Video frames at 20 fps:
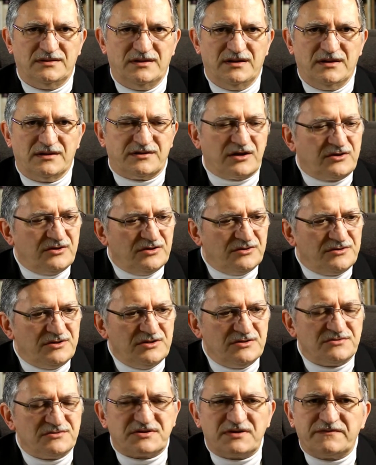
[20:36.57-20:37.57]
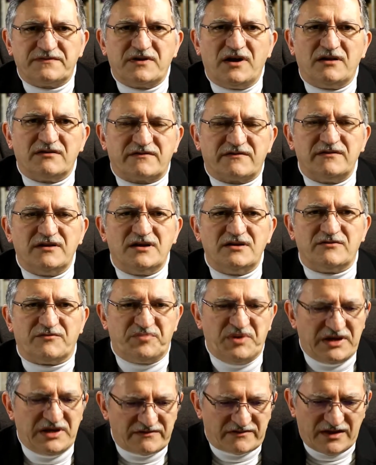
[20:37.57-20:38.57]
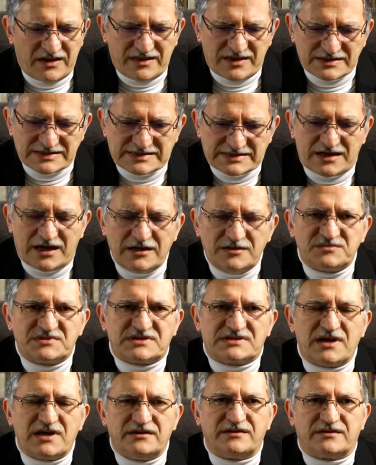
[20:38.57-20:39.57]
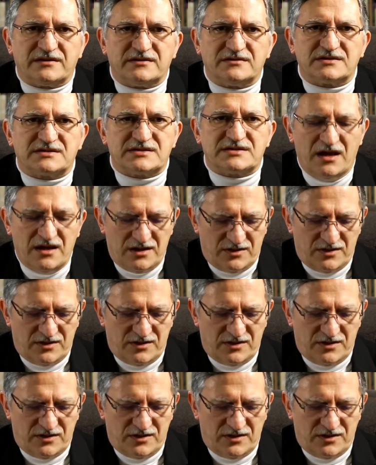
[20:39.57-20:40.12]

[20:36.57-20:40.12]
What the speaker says: The good news of God's love, because in the same sentence,